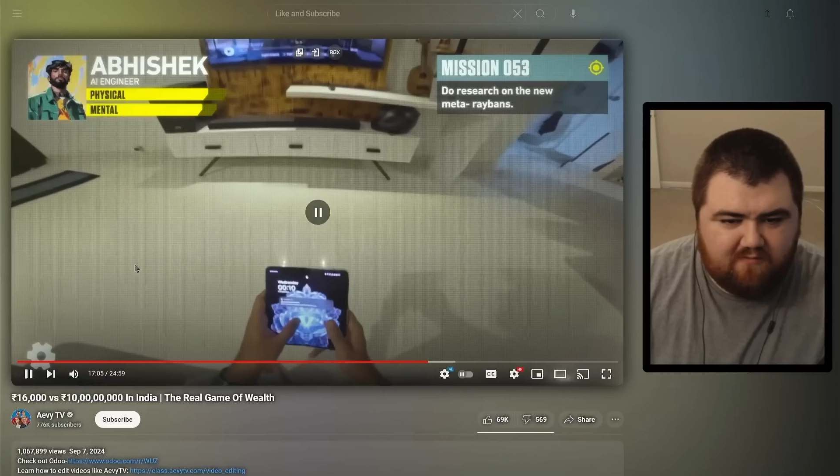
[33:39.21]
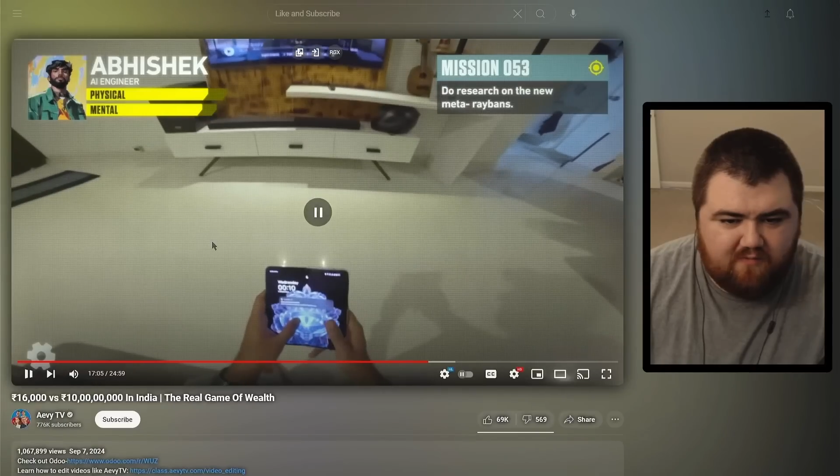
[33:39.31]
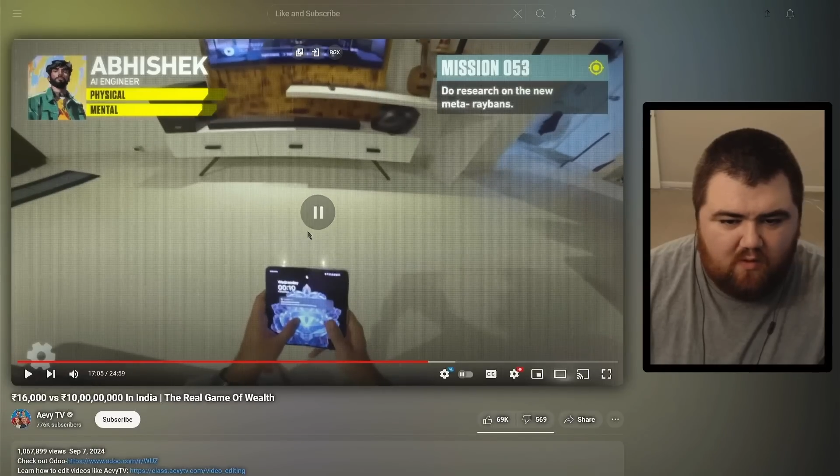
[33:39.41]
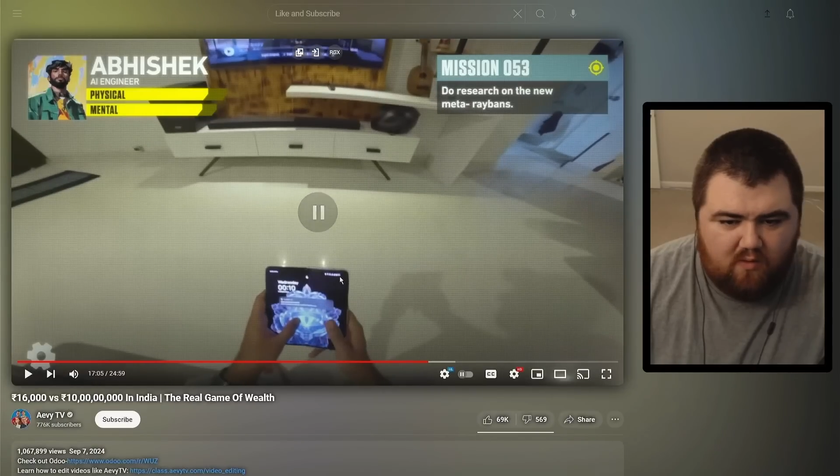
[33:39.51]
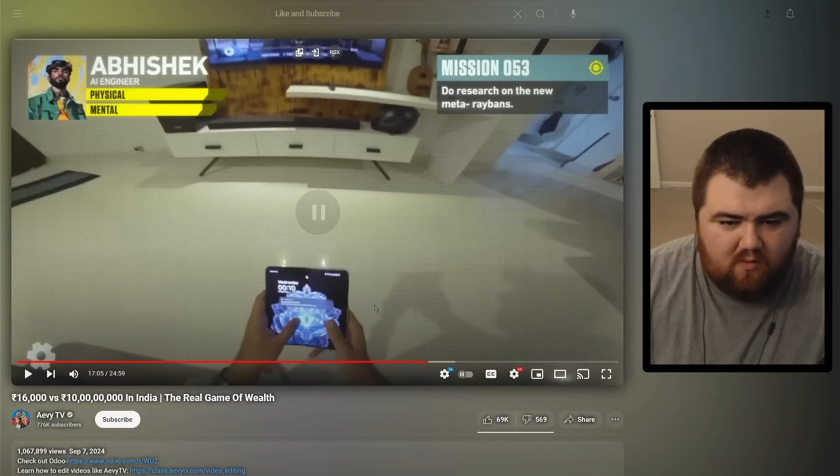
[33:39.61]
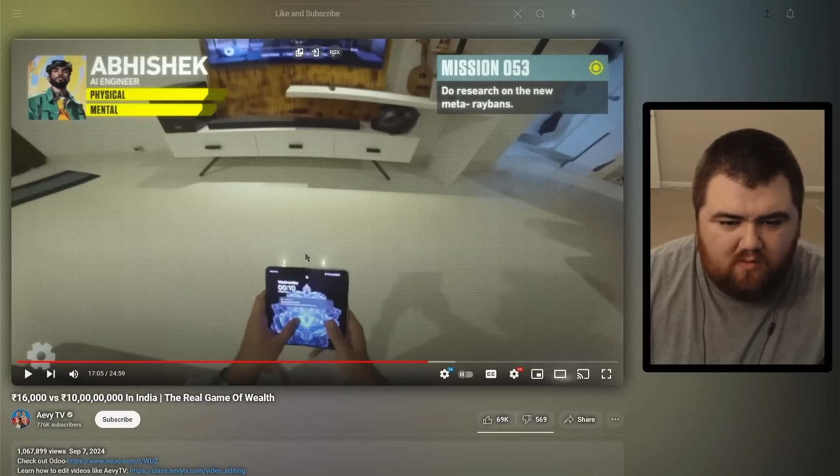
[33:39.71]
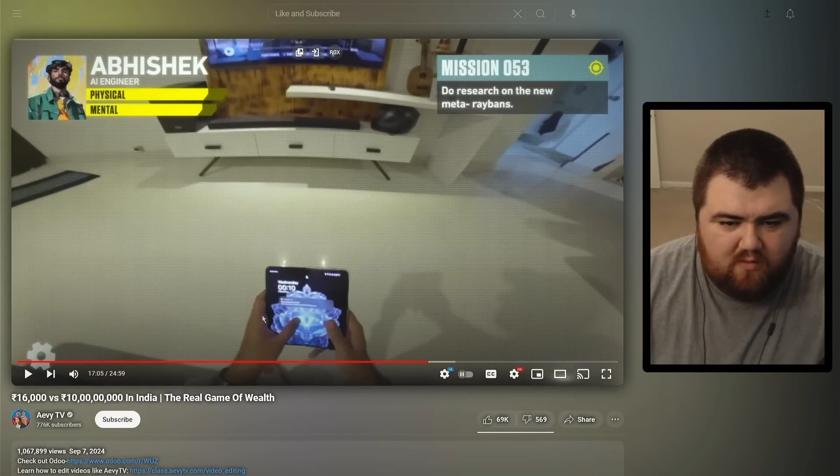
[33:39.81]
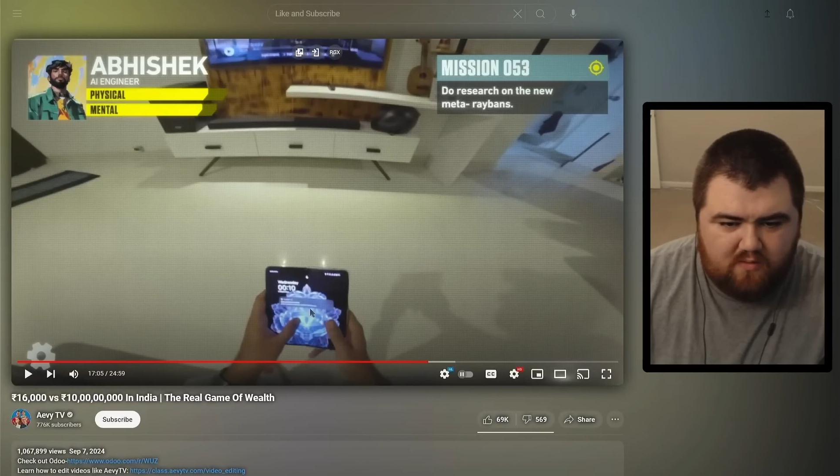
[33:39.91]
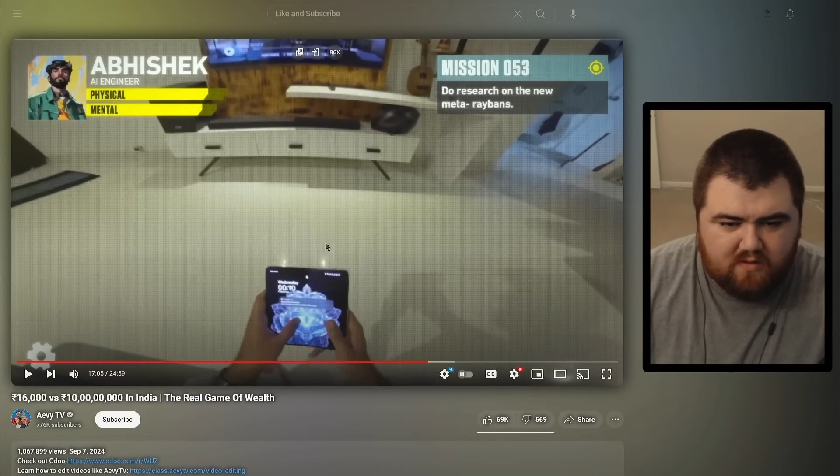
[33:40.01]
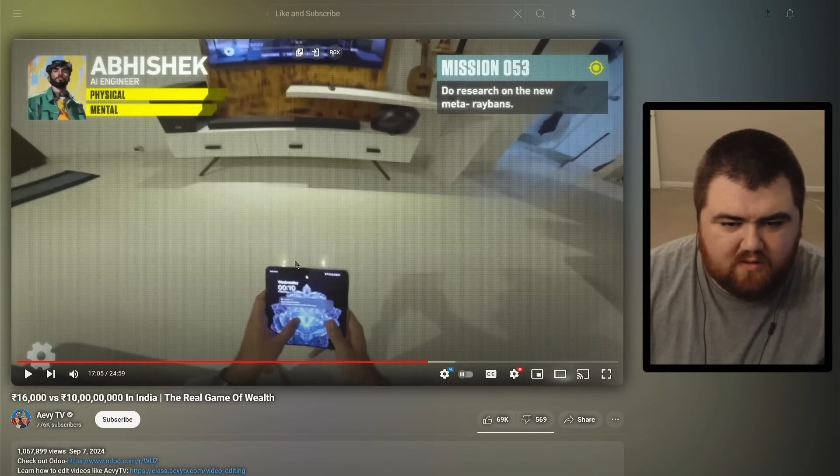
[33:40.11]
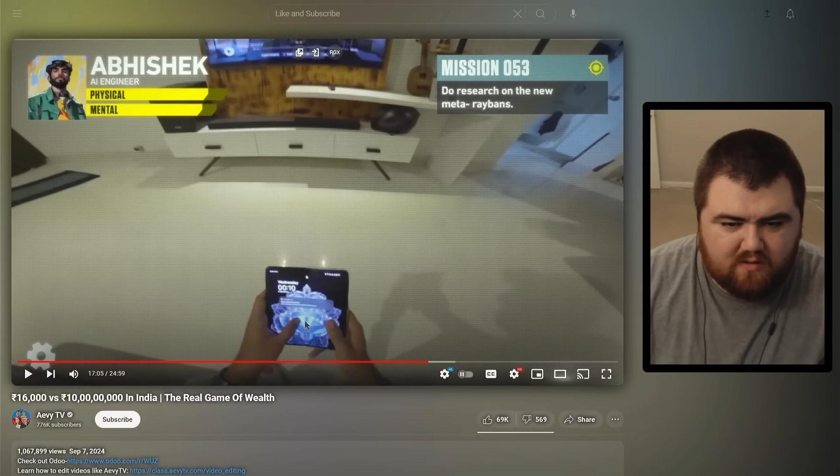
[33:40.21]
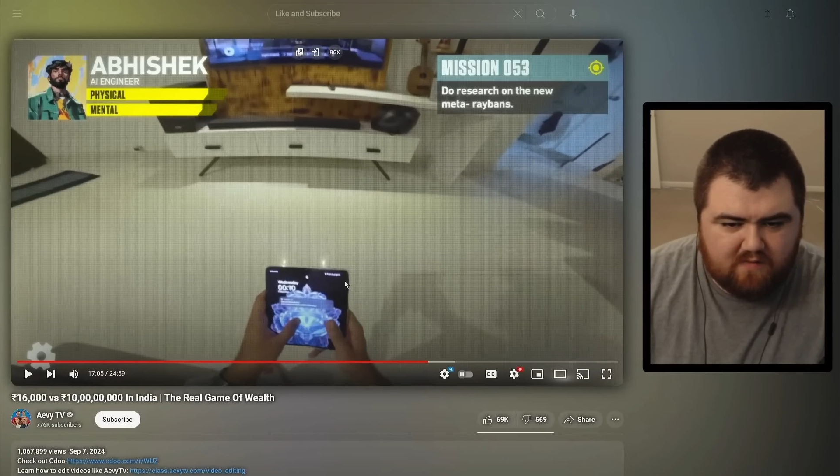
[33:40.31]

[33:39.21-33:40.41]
Fold or